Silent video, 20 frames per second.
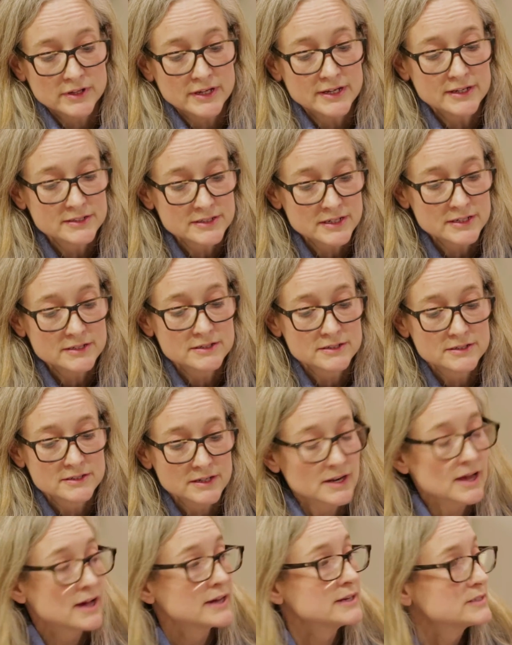he did
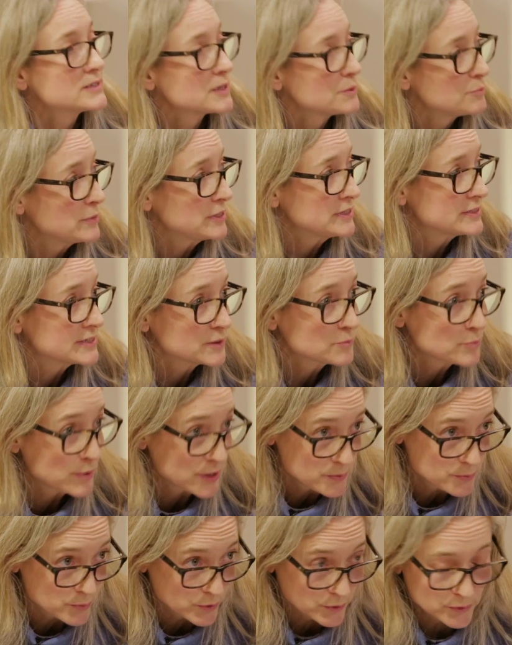delight in meeting
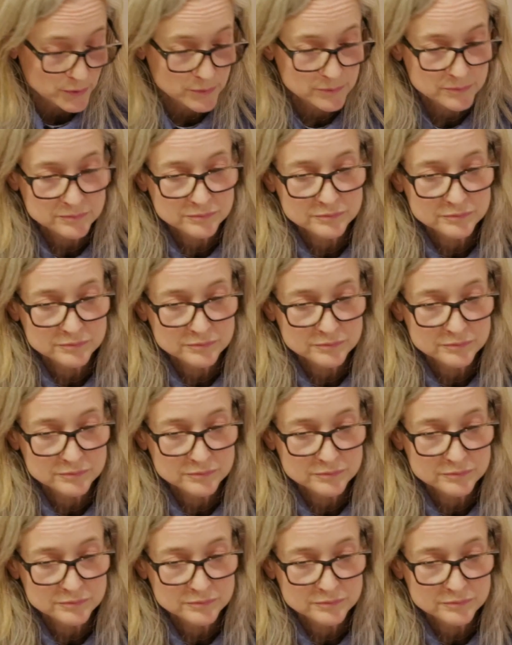people.